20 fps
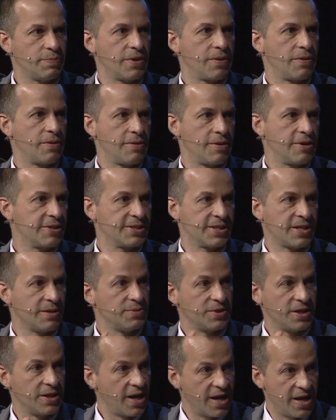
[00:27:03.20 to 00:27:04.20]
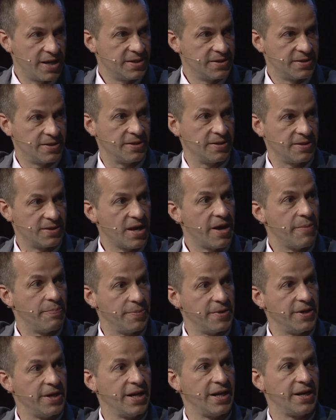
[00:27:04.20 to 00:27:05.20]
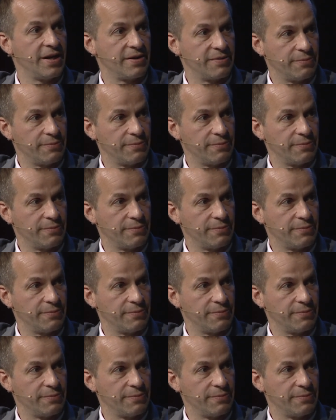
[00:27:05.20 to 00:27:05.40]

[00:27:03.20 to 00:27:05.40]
but something else is happening